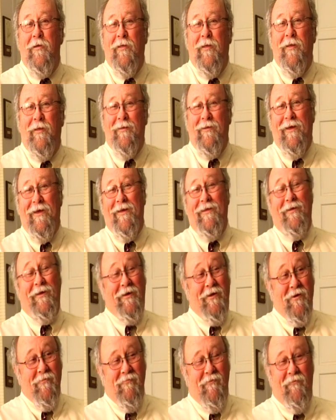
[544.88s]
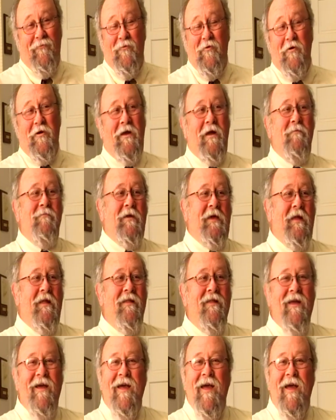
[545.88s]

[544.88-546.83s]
little kid the year before coming in.